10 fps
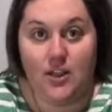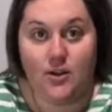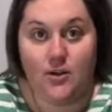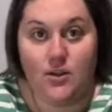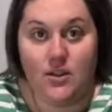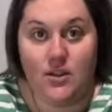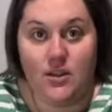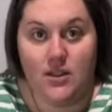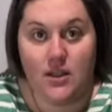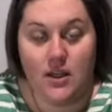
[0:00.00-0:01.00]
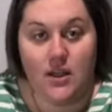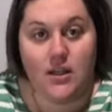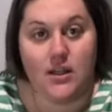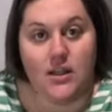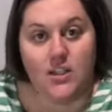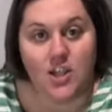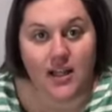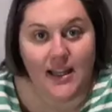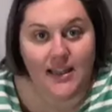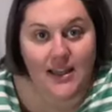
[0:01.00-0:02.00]
Do y'all
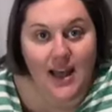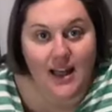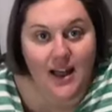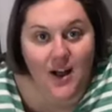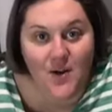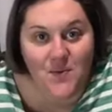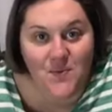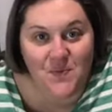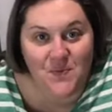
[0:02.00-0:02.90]
like the yellow?